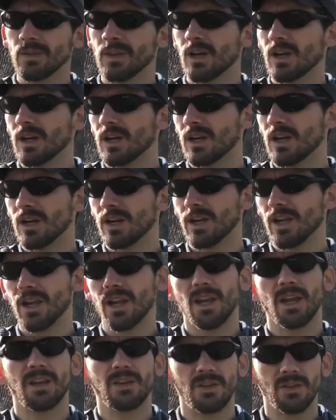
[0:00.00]

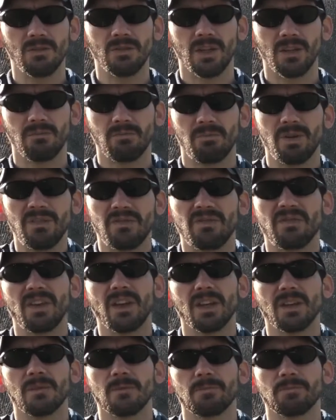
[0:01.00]
and do it. Be
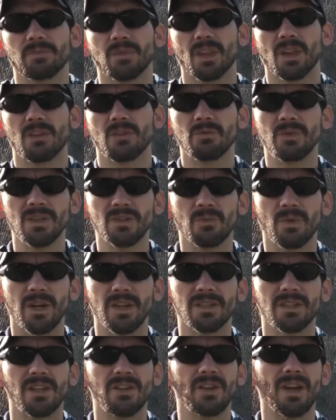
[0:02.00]
fit. And the reason why I
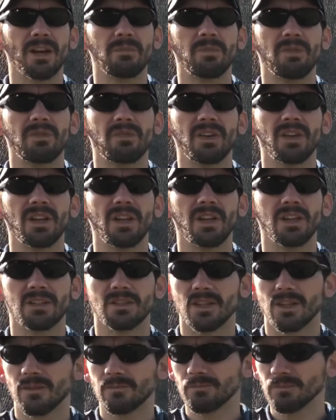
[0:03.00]
say you got to be fit
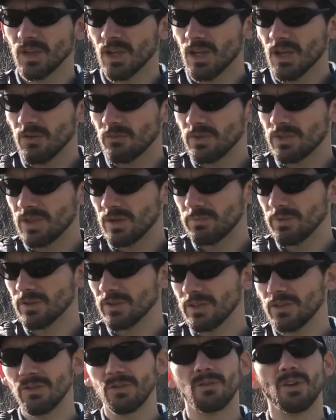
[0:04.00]
is we
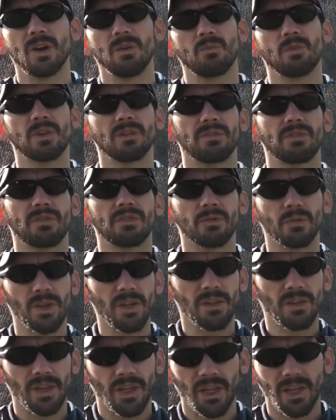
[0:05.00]
typically do one of 3
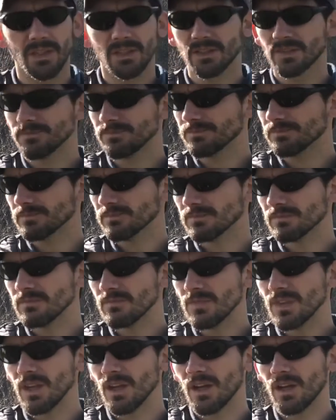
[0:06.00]
things
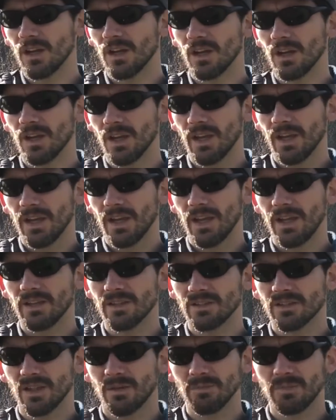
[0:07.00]
in
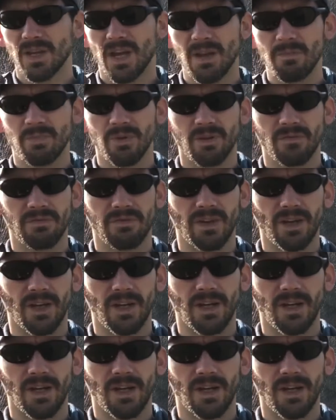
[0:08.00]
some type of